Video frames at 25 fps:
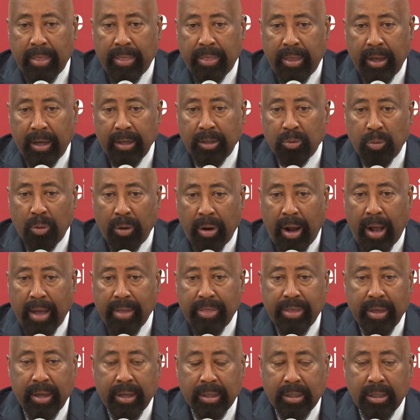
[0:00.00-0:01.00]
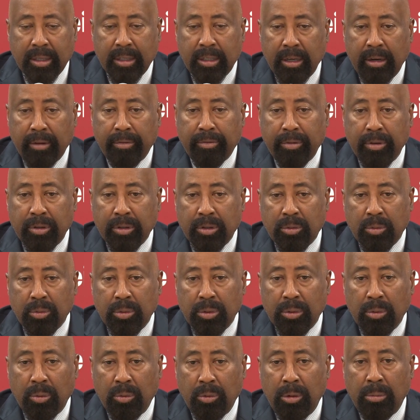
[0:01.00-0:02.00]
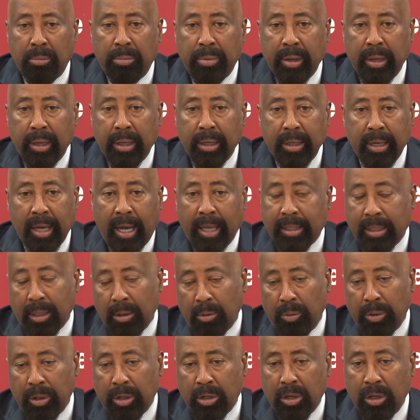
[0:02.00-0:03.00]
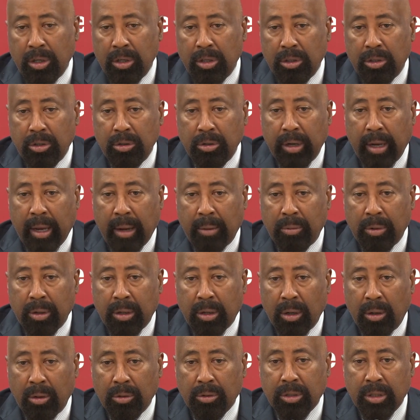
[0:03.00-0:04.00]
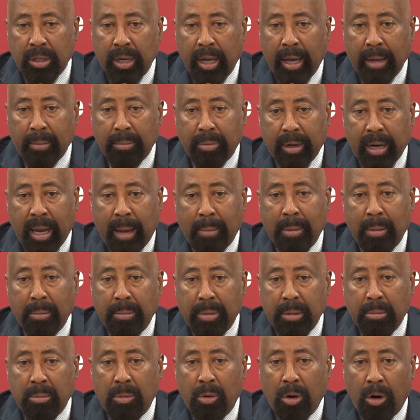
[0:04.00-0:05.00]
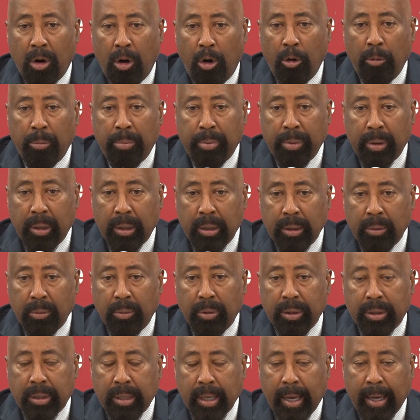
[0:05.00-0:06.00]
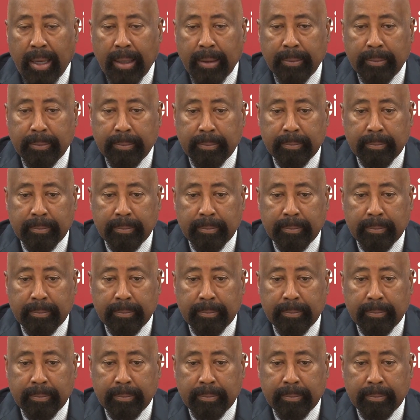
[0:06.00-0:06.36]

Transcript: That's where I think the difference will be. Not that we couldn't do that with Coach Knight, but I'm going to be more openly with that.